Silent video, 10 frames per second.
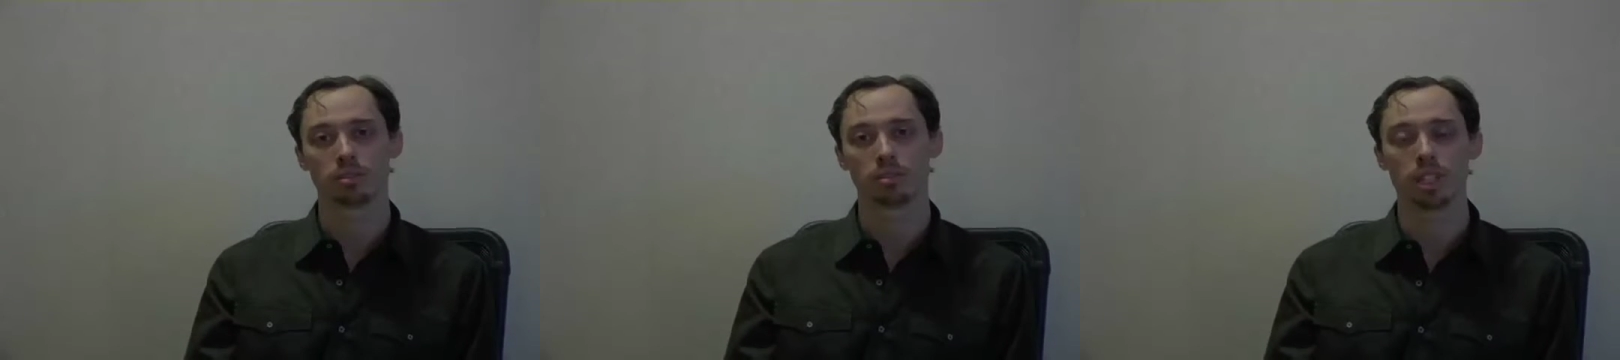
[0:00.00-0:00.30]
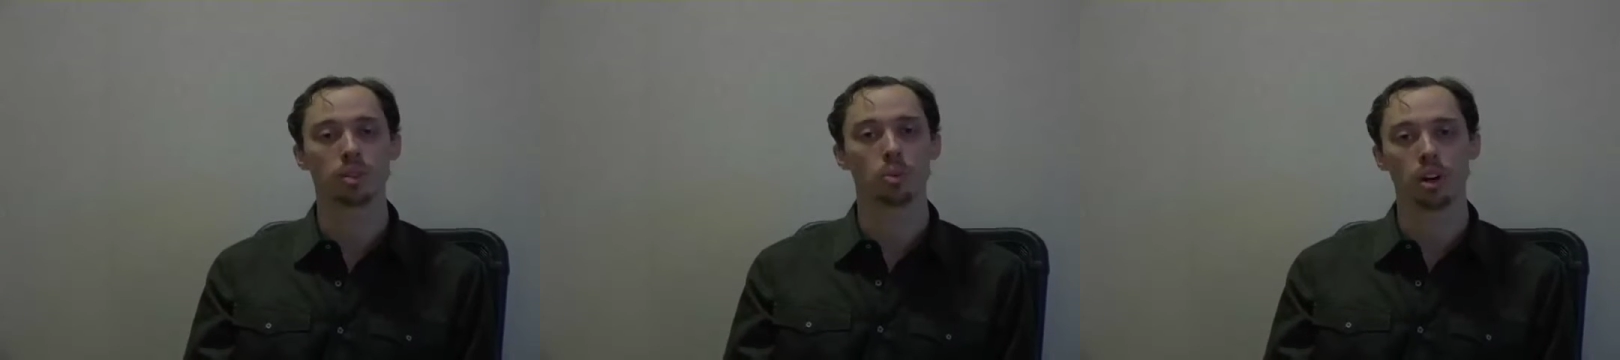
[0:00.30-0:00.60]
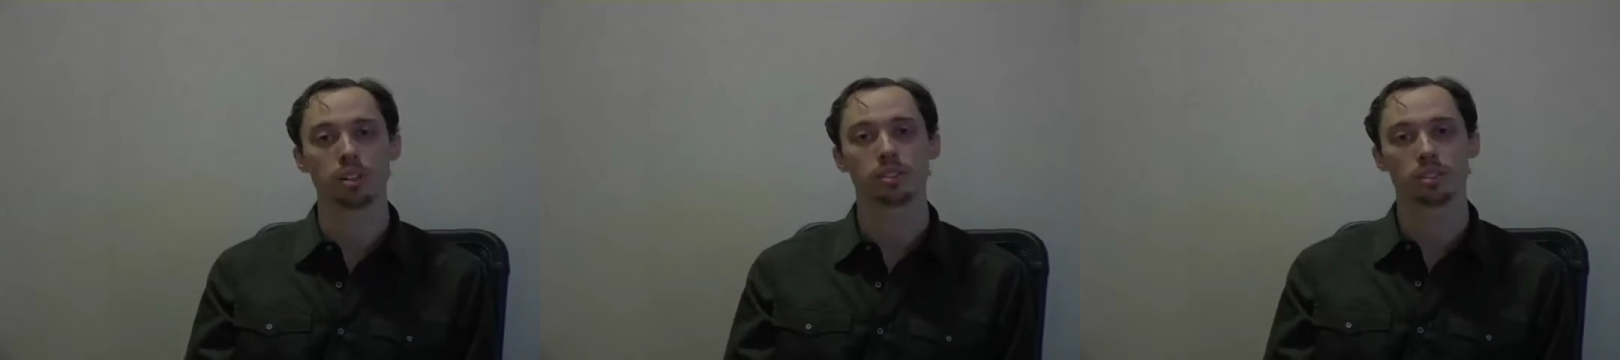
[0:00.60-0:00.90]
than he
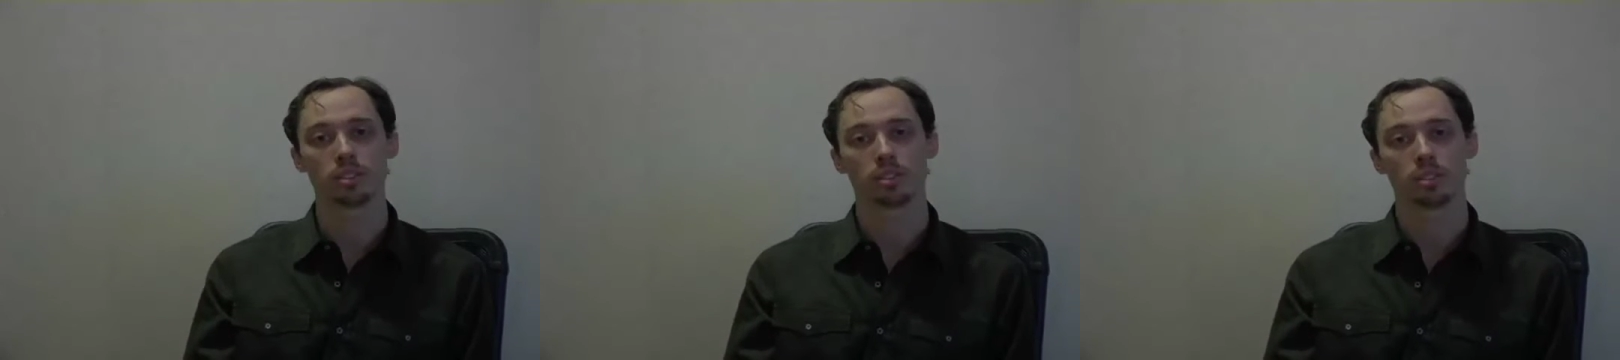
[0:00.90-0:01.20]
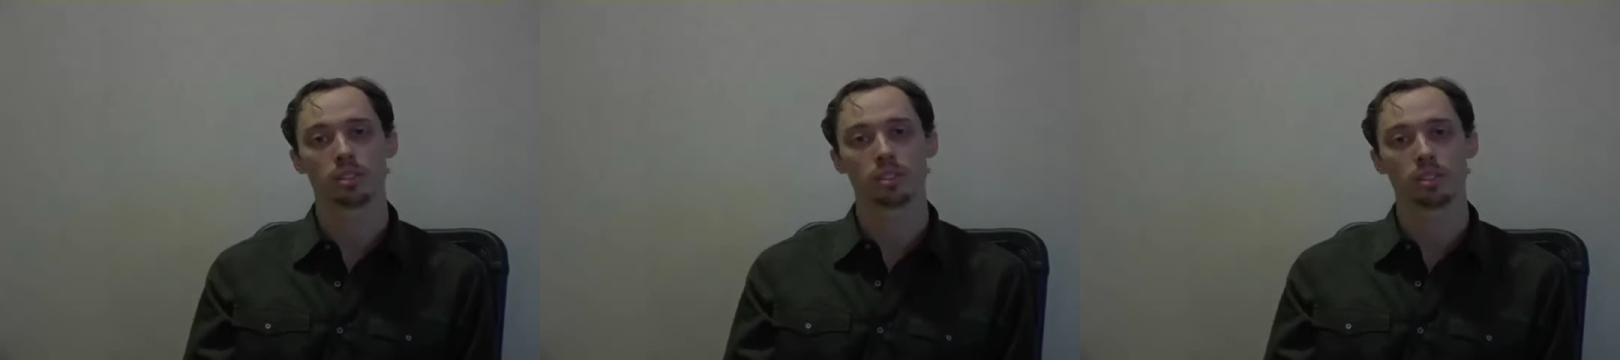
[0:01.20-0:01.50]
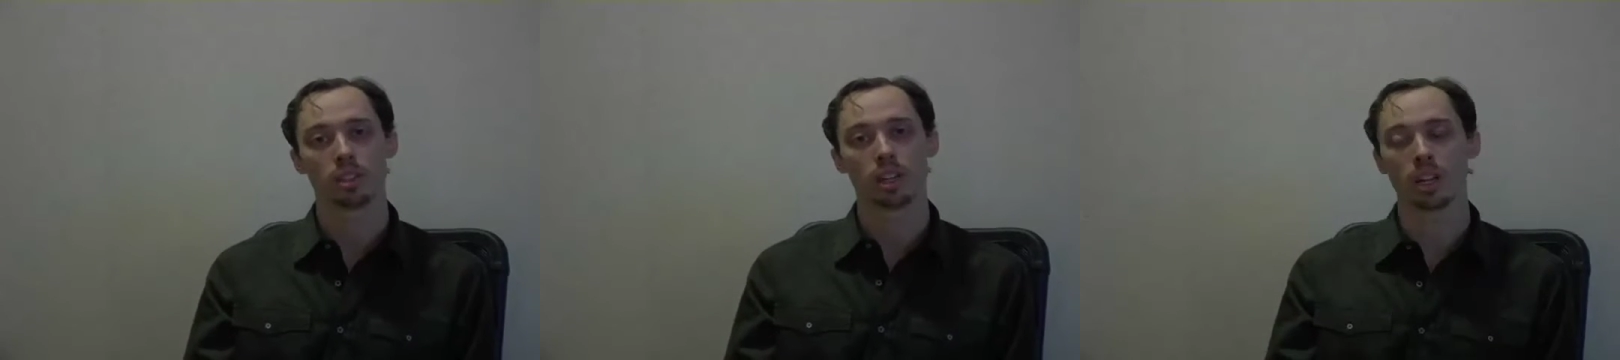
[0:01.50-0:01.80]
was.
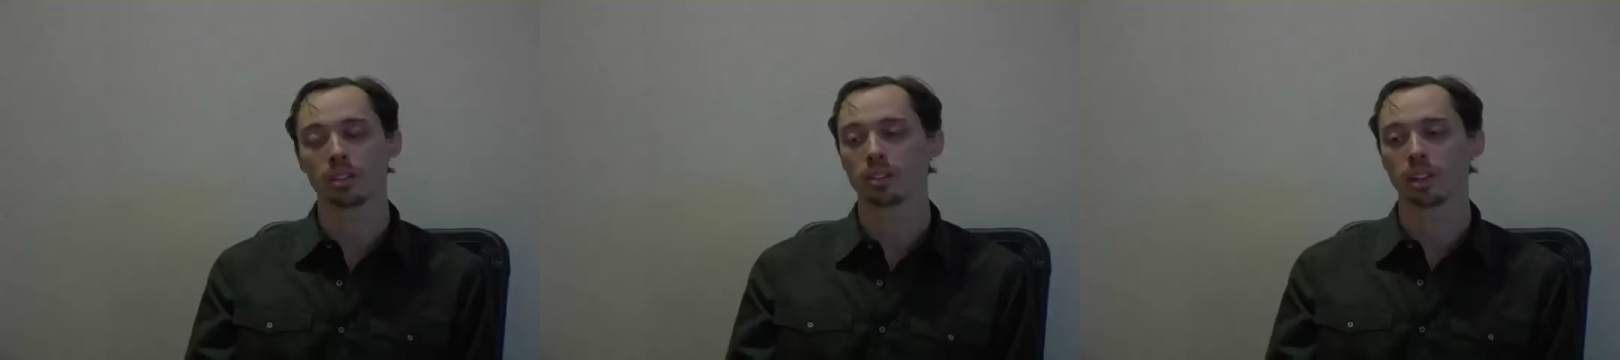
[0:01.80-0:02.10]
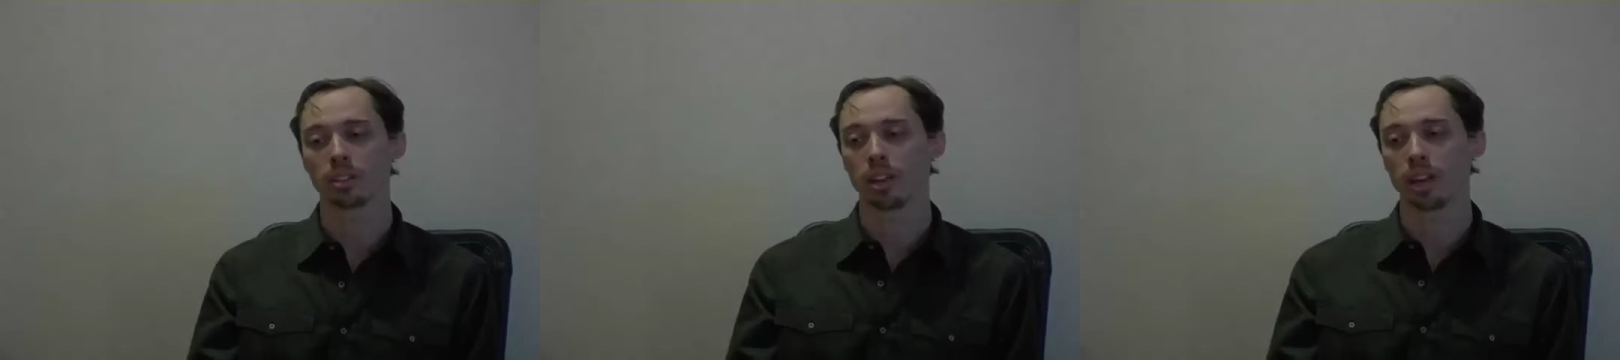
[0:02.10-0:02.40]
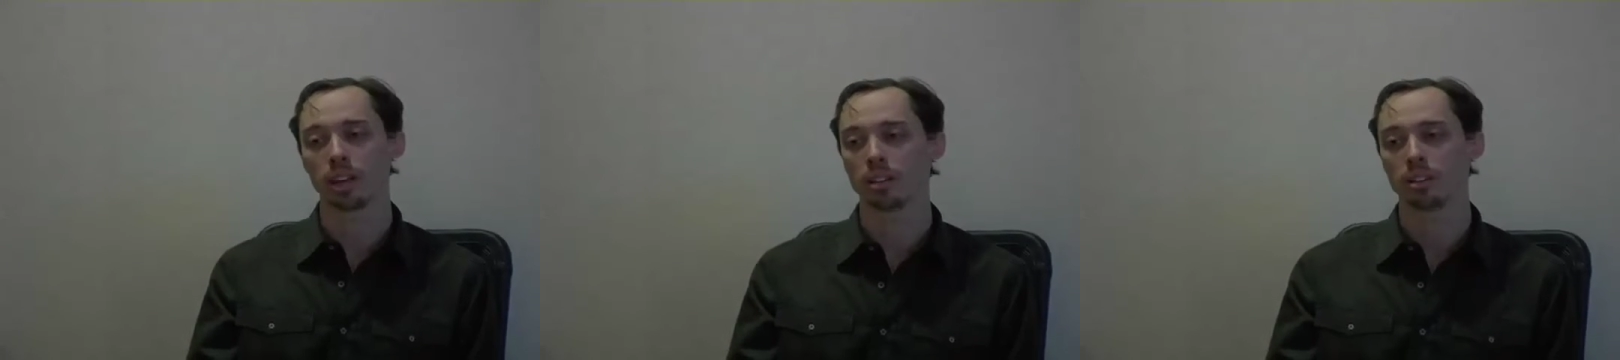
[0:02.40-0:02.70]
And I think that,